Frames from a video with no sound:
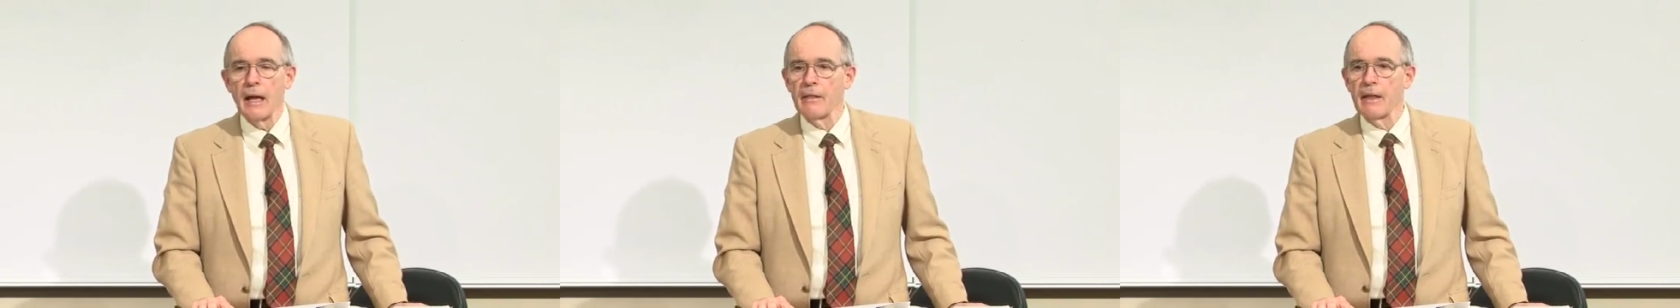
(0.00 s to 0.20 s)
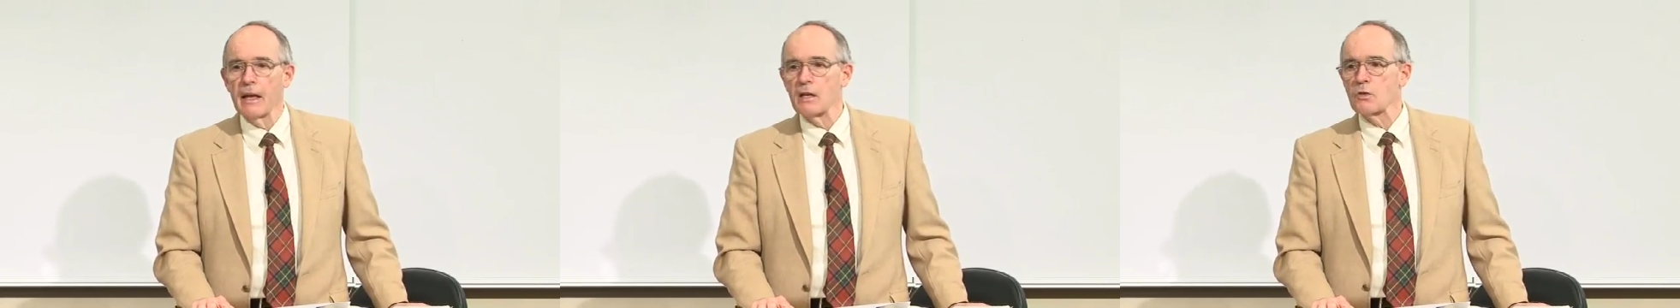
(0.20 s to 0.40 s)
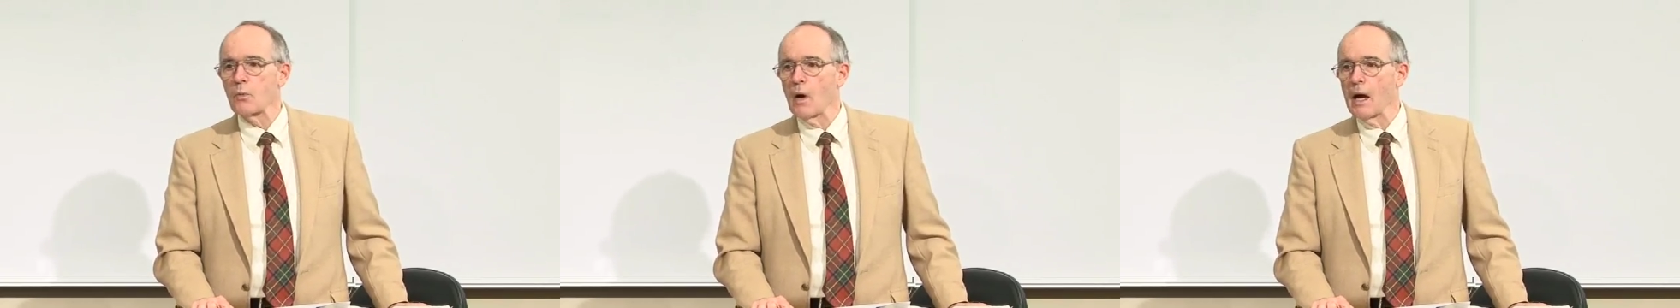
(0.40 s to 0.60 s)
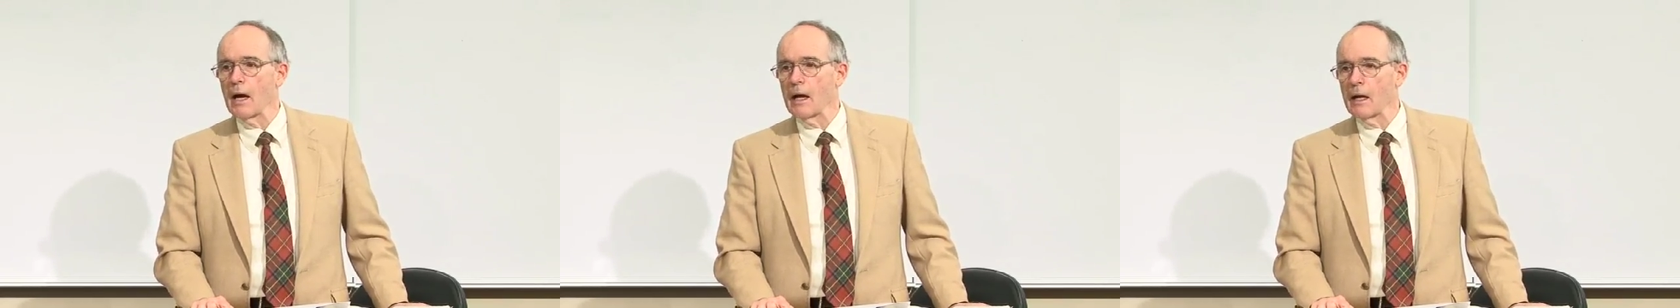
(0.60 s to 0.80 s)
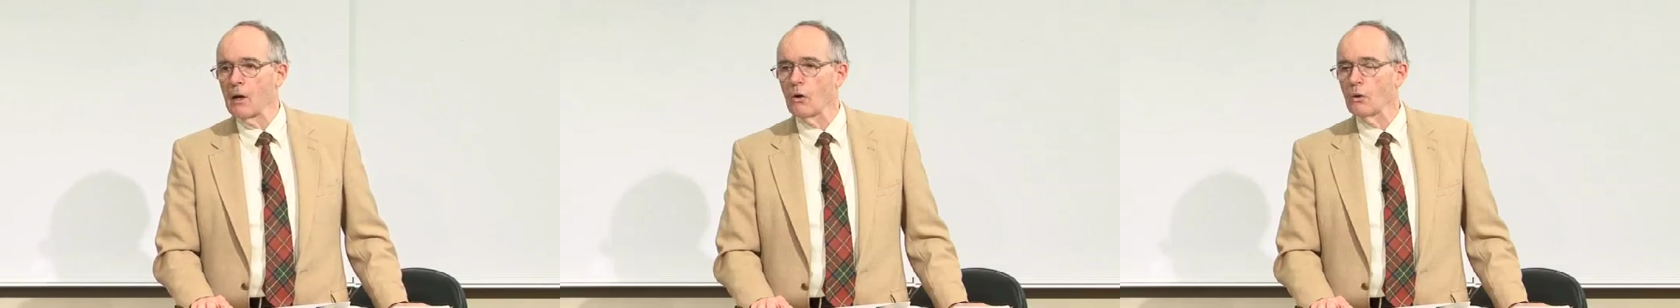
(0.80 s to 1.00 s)
and that is
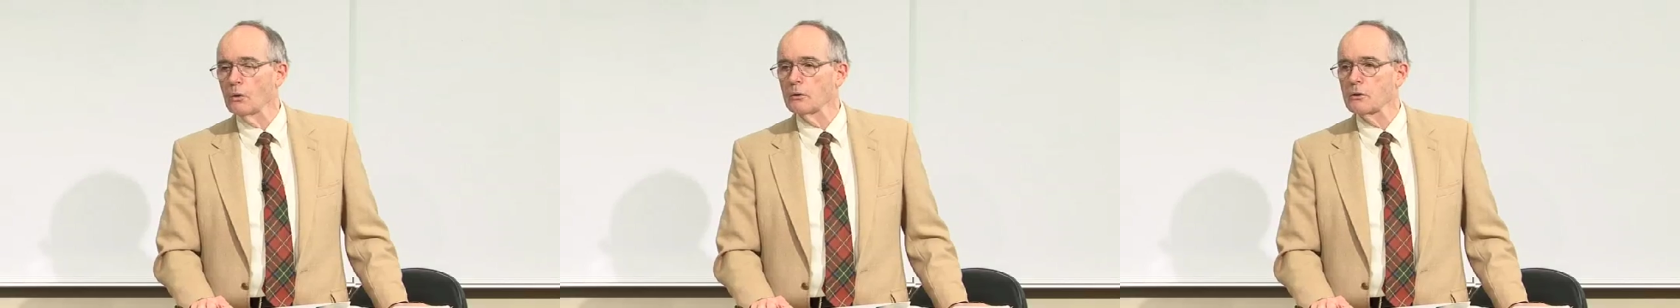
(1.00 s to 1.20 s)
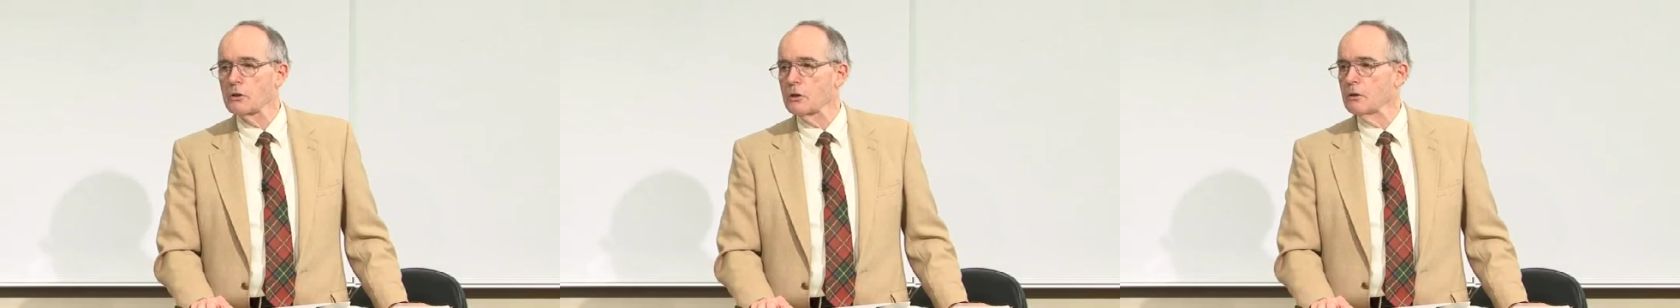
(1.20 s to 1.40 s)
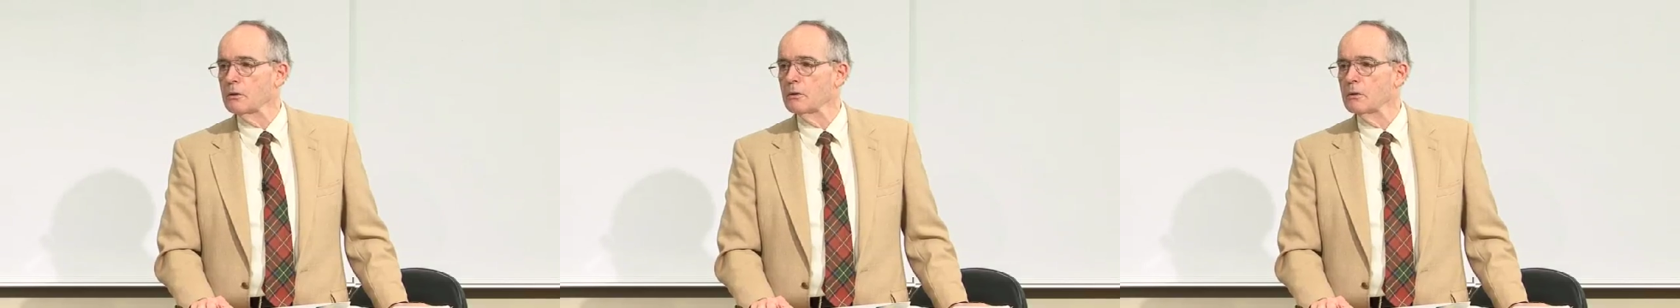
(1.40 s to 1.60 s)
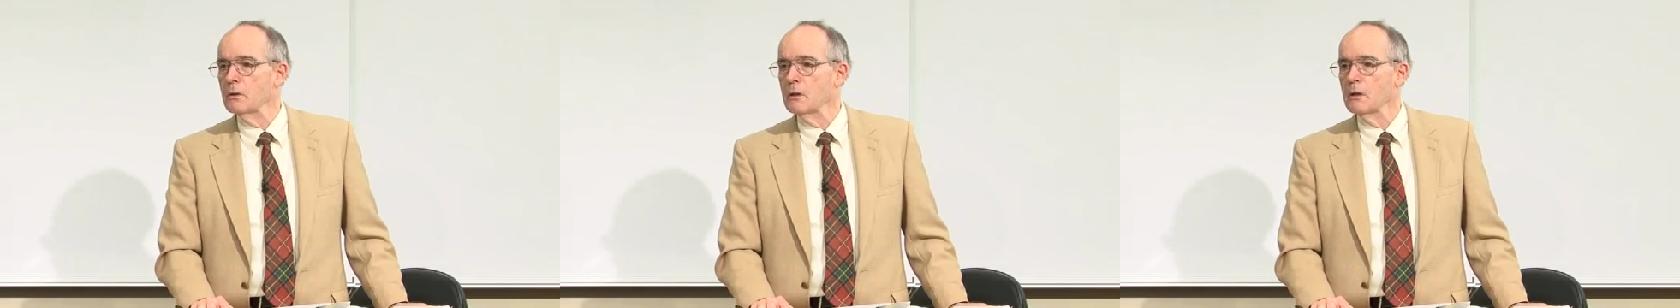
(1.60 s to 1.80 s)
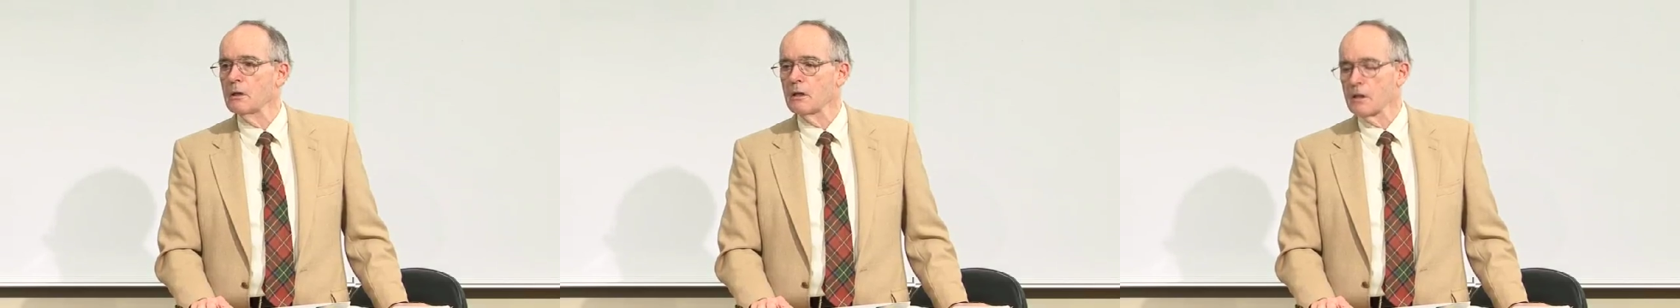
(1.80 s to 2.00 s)
why I hold
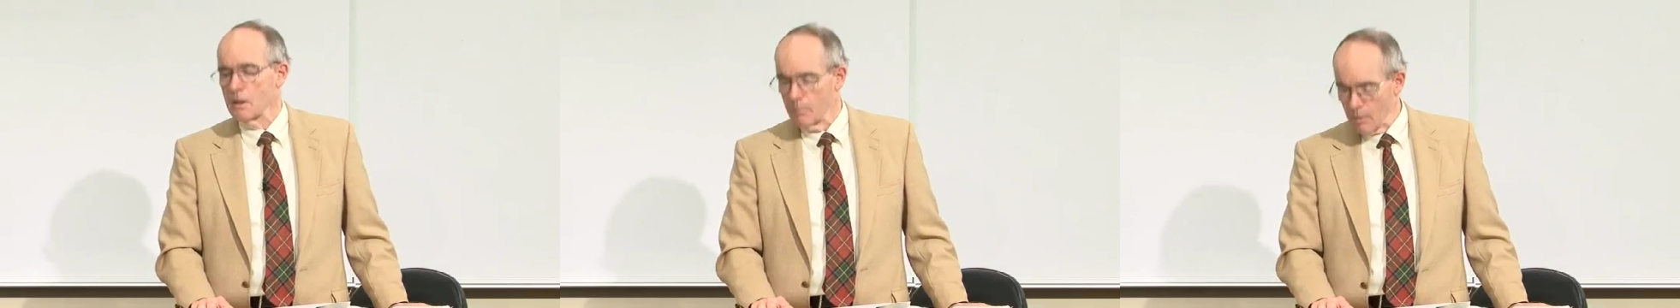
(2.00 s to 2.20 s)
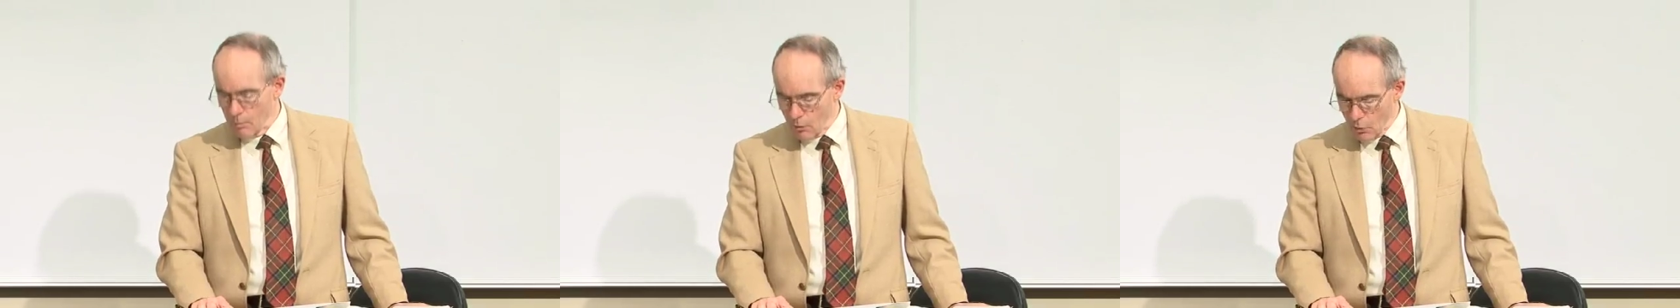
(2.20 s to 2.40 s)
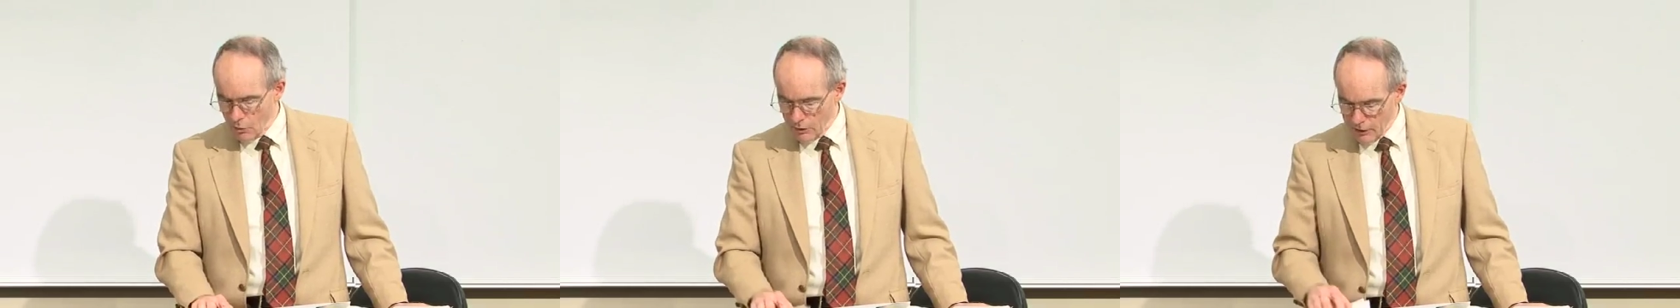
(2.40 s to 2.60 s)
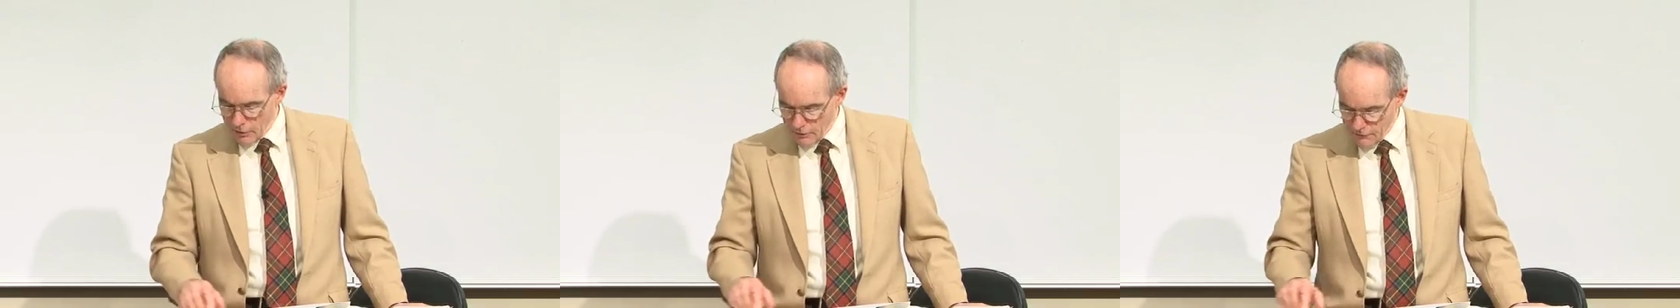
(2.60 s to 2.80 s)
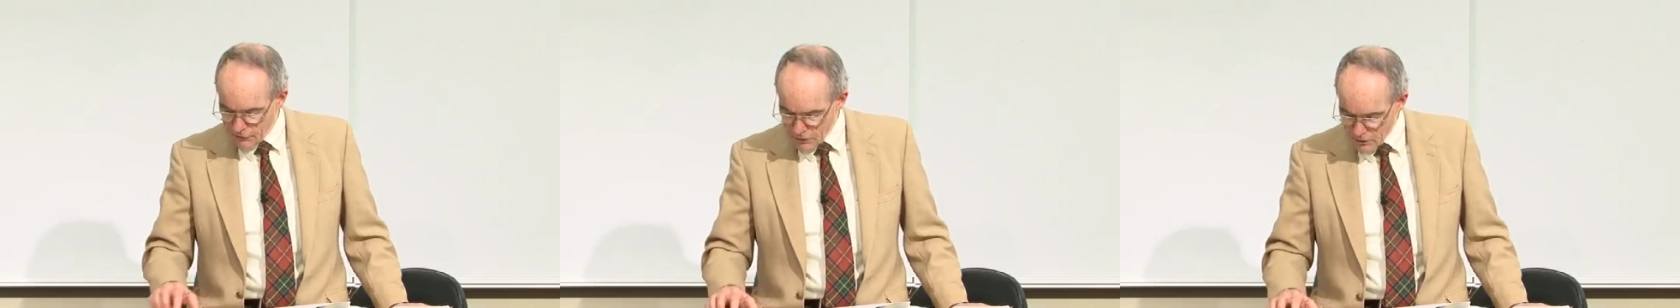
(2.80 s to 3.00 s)
to the
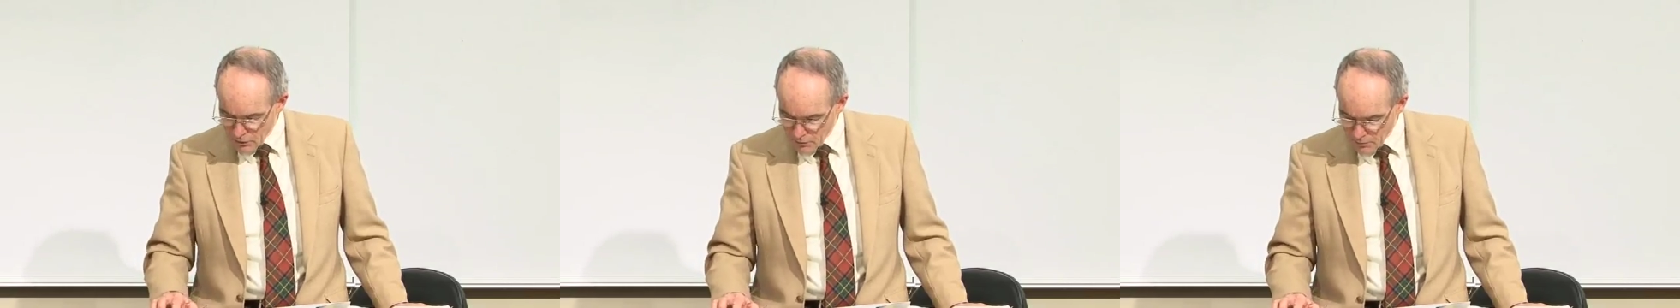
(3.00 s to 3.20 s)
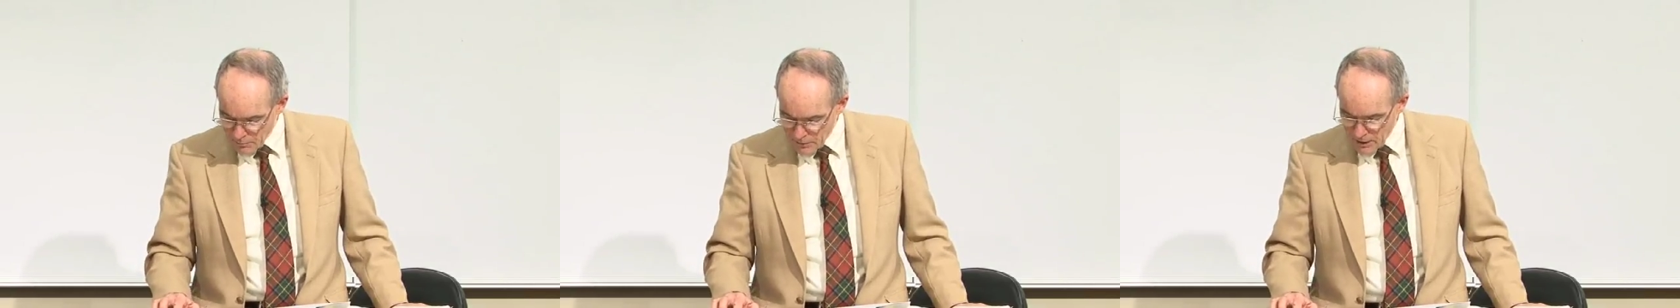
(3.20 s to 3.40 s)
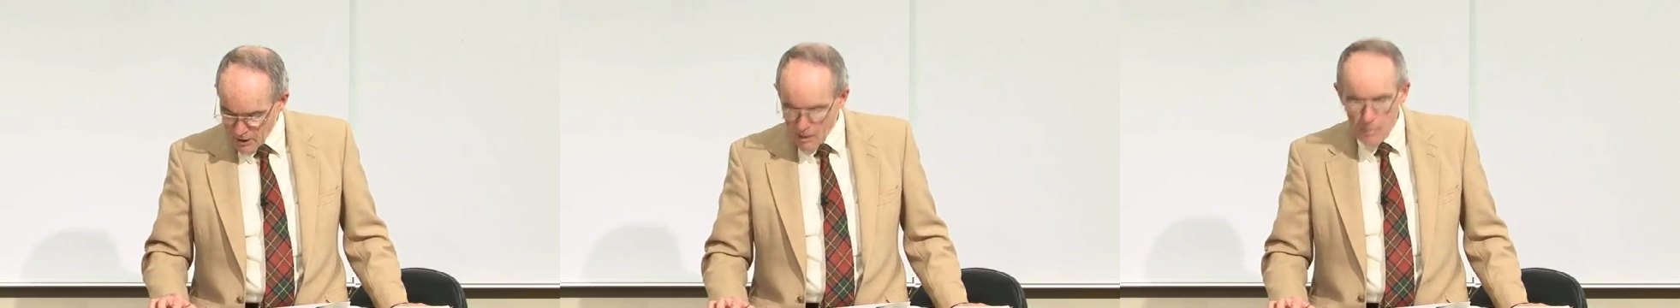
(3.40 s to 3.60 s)
memorial view.